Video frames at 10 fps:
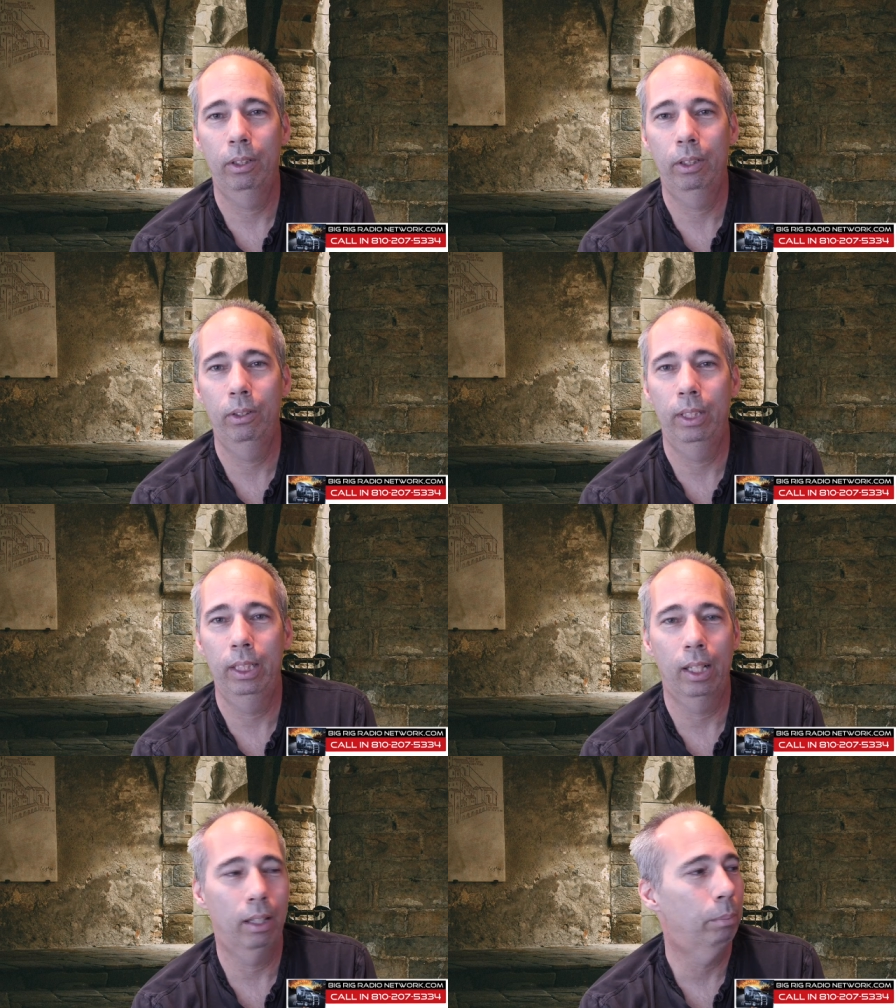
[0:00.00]
do
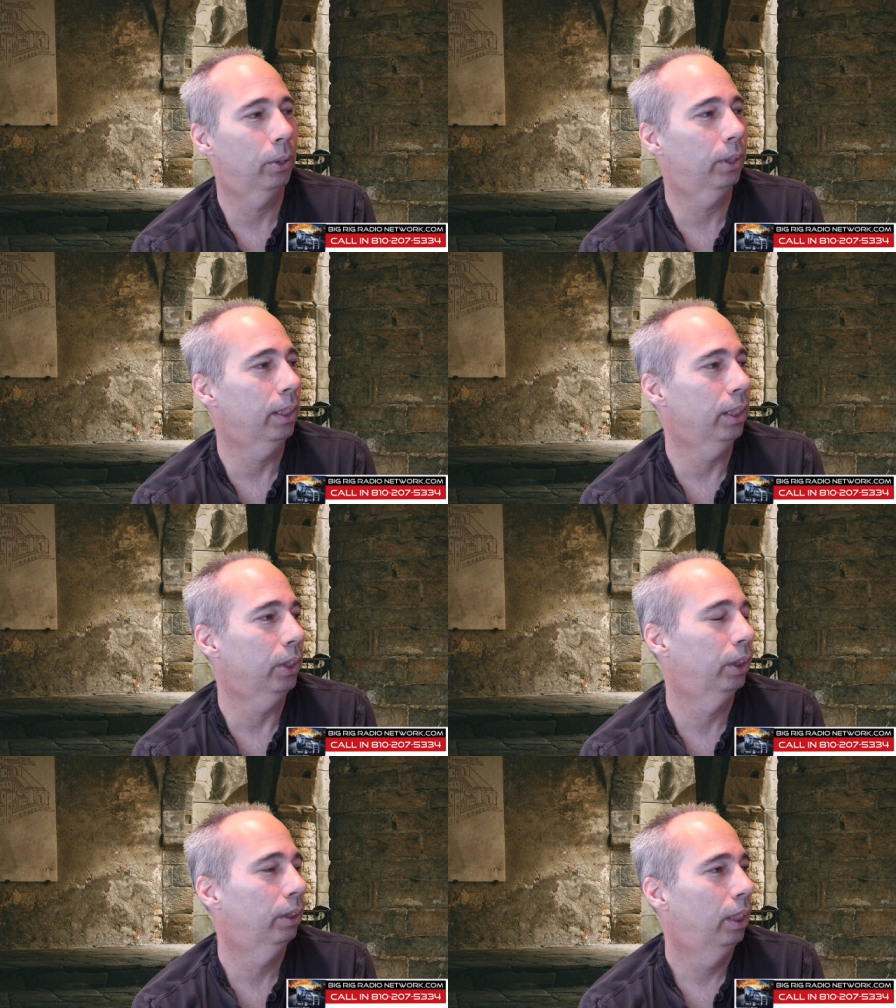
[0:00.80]
the uh,
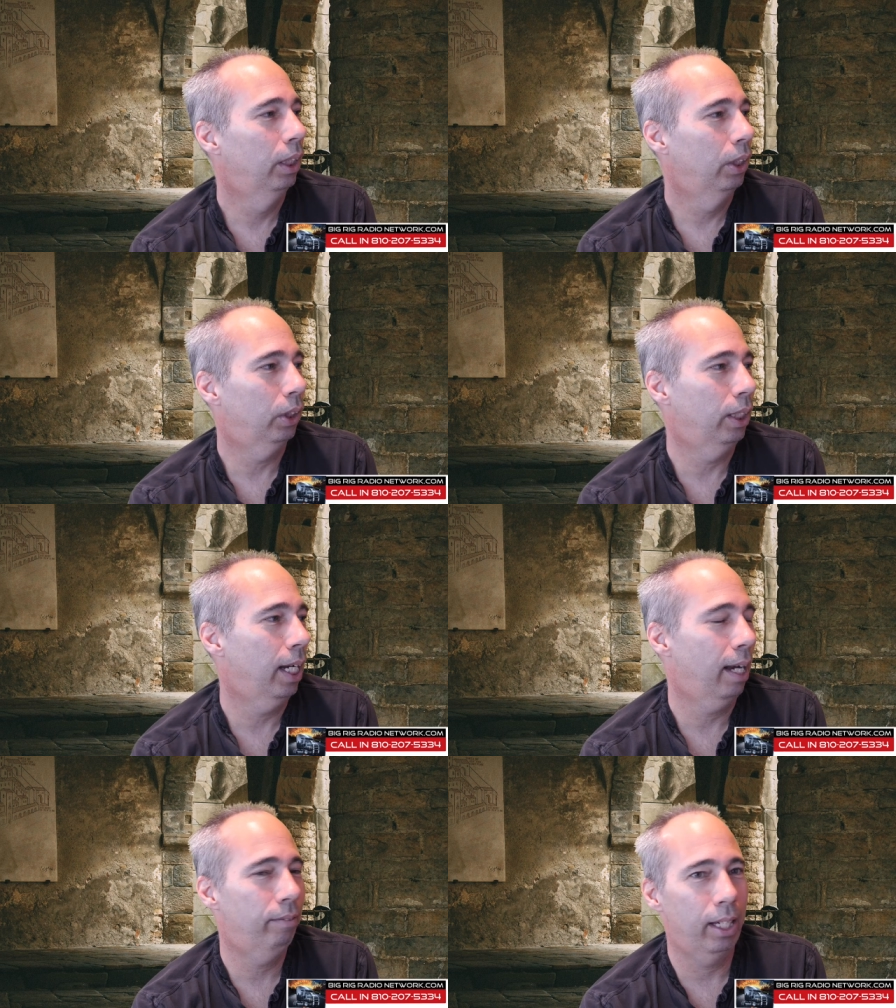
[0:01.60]
percentage. So you
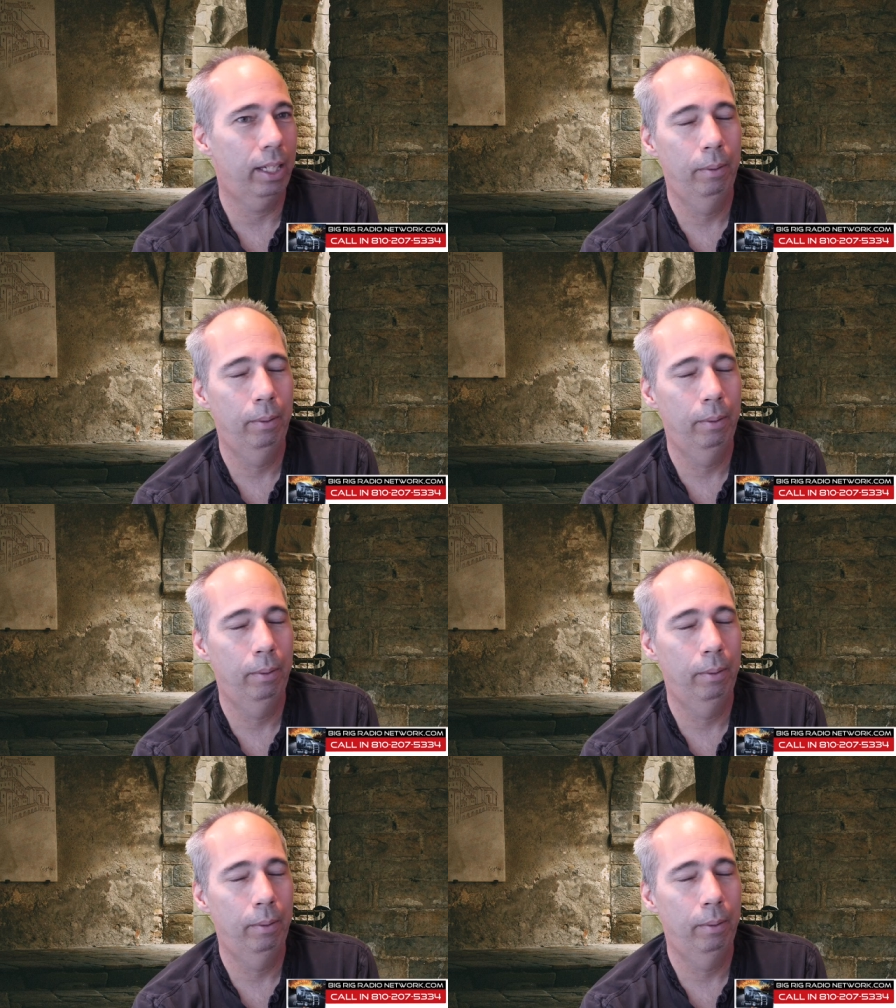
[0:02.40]
have a